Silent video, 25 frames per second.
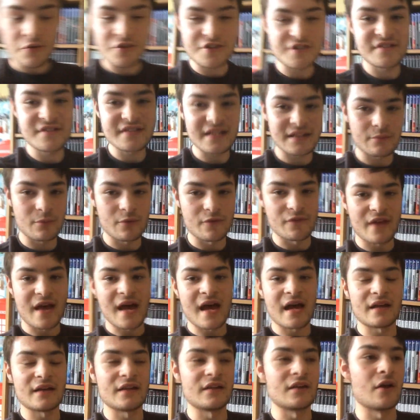I'll just stick with
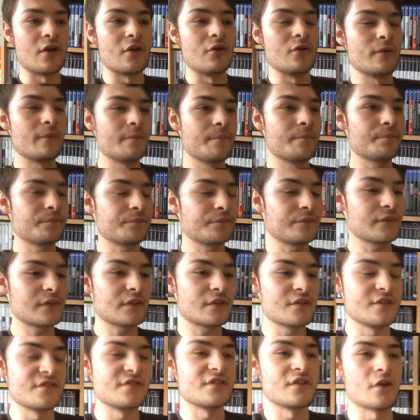that, you know,
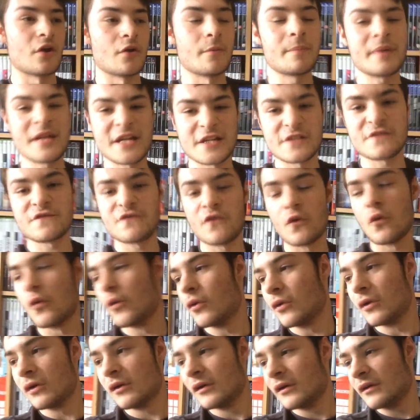because, you know,
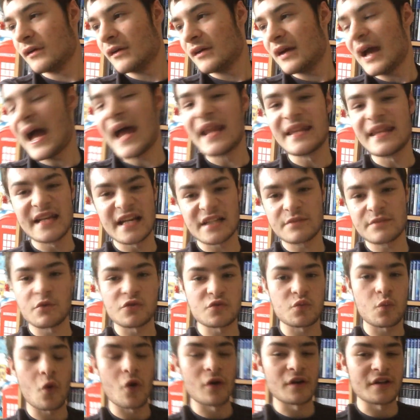PS4 and the
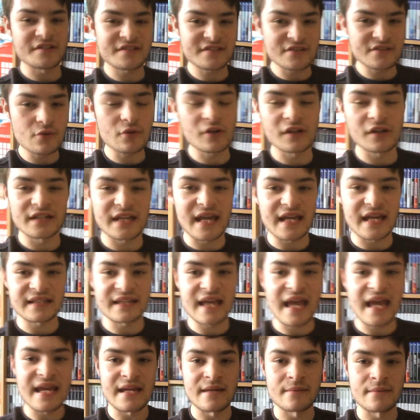Xbox One are still going to
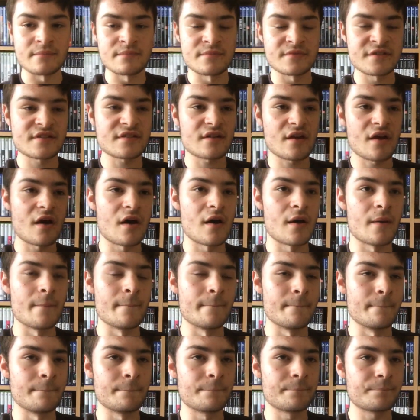get games
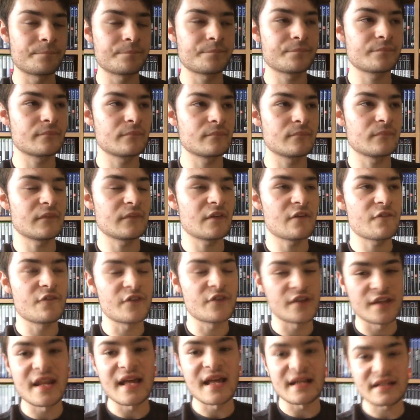
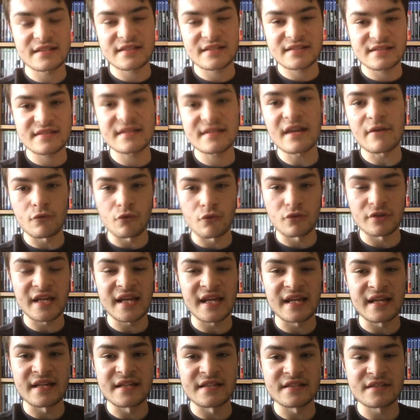for the next
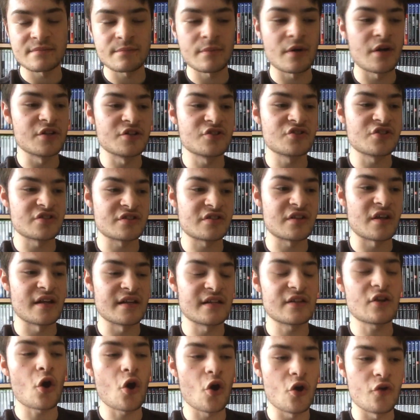several years, but it's just
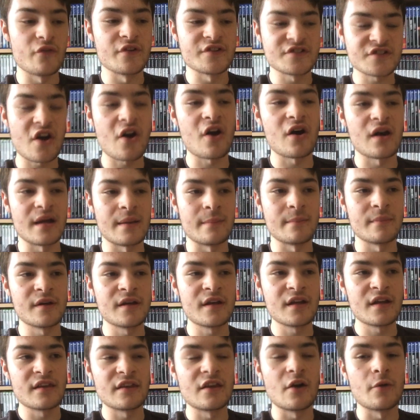like over
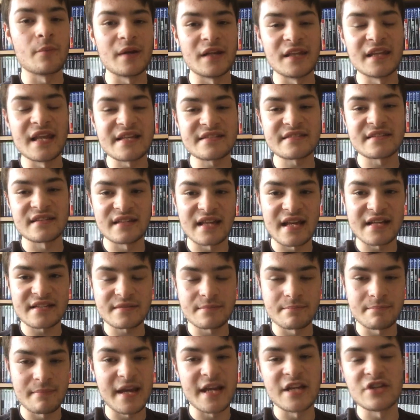time there'll be less and
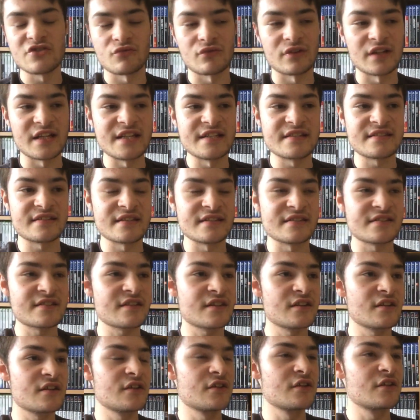less major
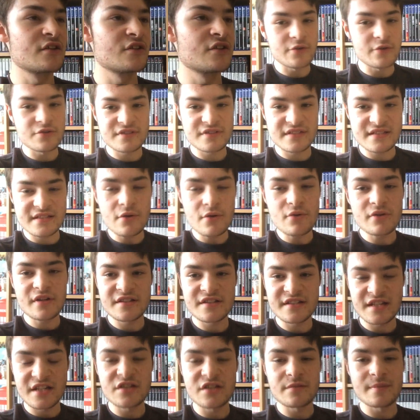releases. It'll
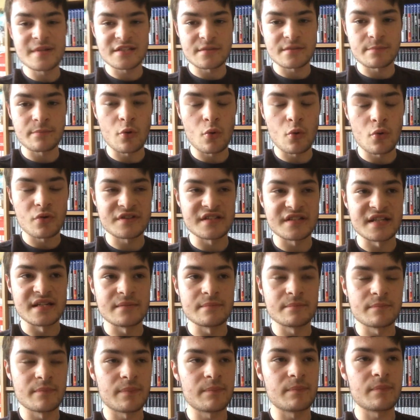still continue to be
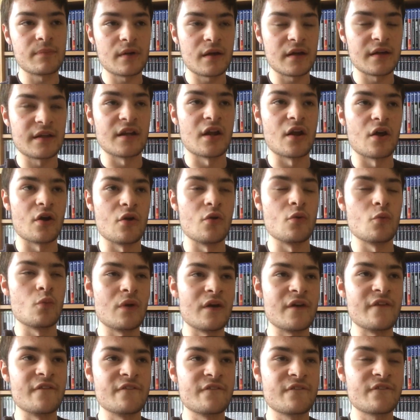supported, you know,
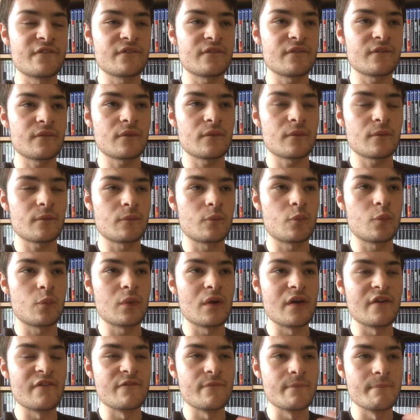with
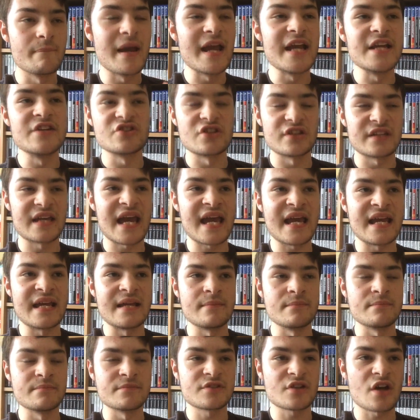major
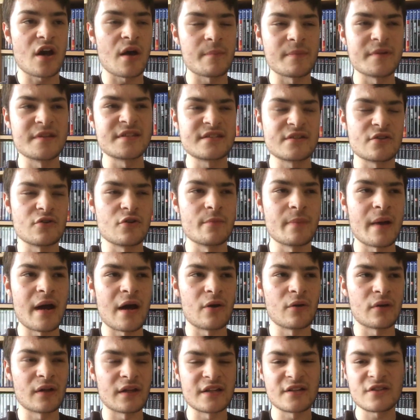games up until
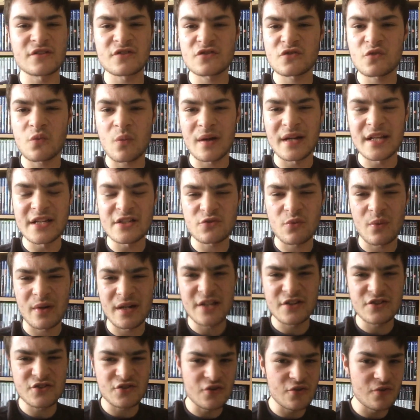about like
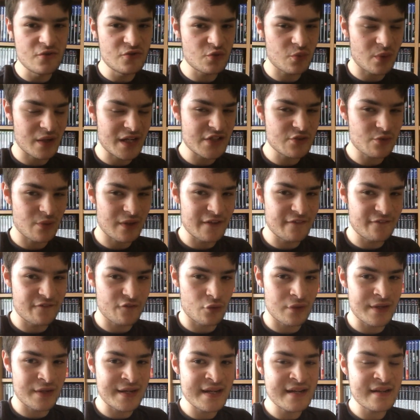2022,
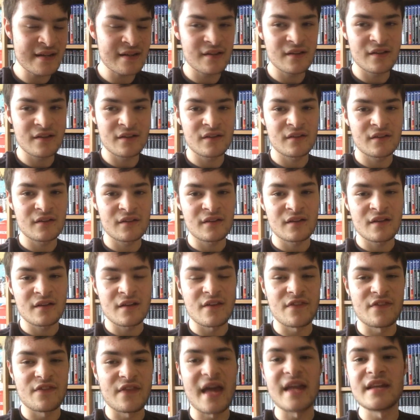2023.
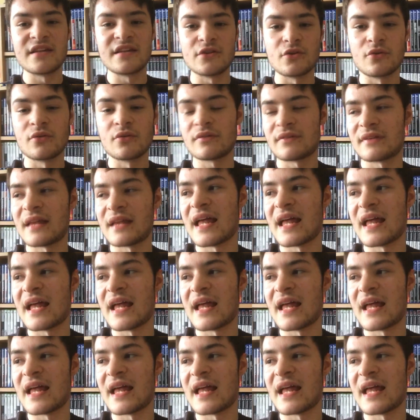Then